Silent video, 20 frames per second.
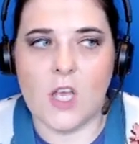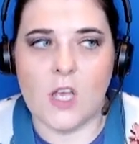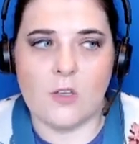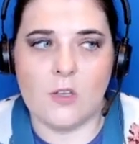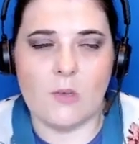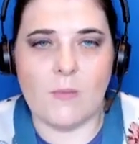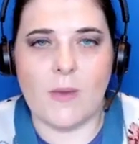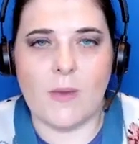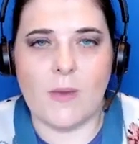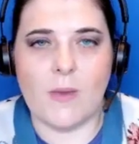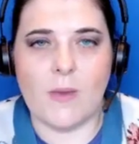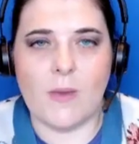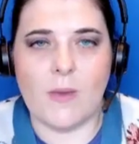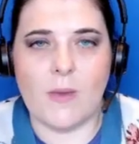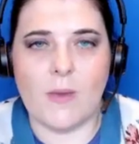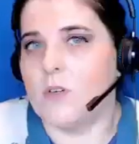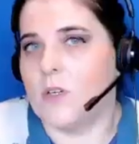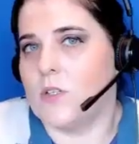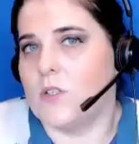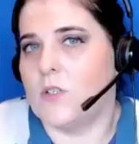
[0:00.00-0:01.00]
you might come
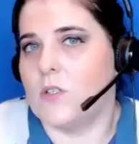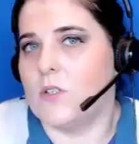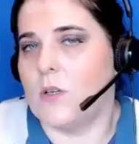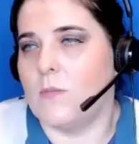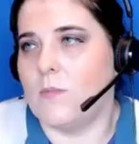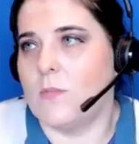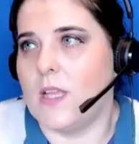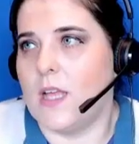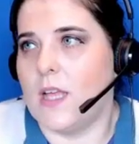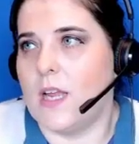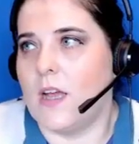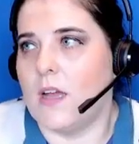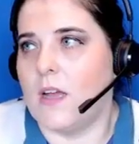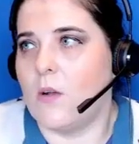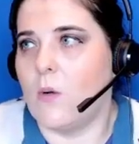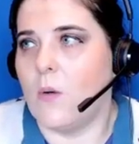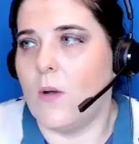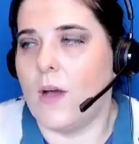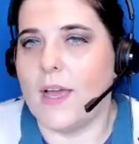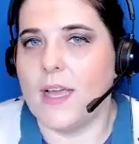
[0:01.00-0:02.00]
across some that are
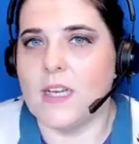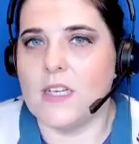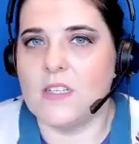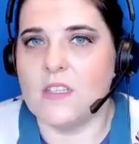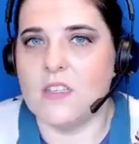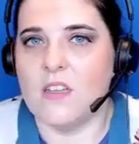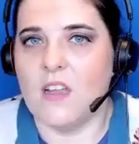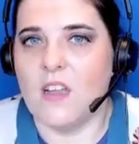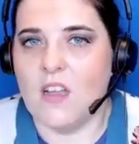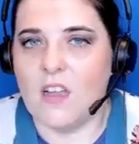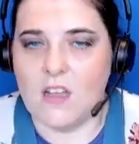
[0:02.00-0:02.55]
quite